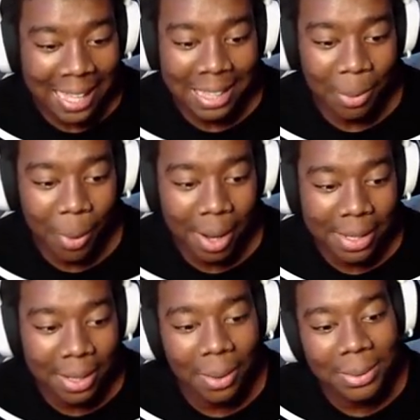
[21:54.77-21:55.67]
The one
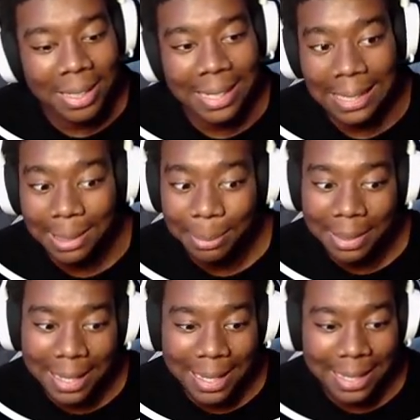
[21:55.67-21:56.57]
and only number
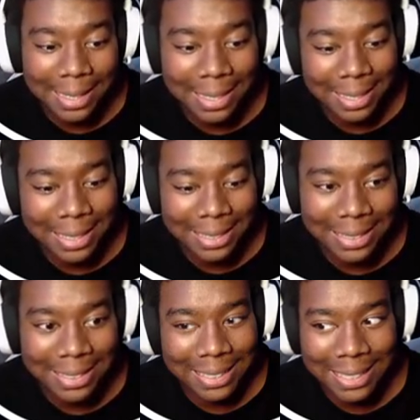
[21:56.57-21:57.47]
eight. Sneaking
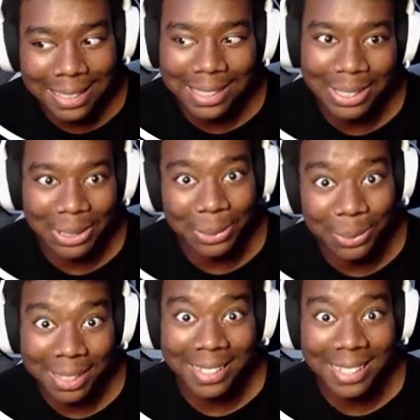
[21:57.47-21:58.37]
out again, are
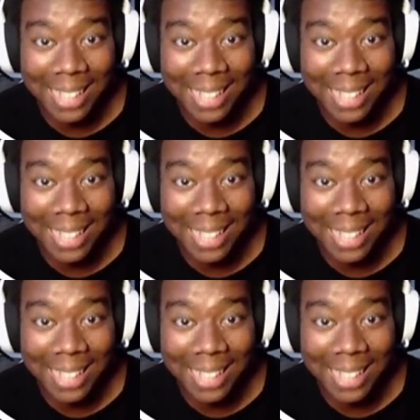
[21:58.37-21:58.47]
we?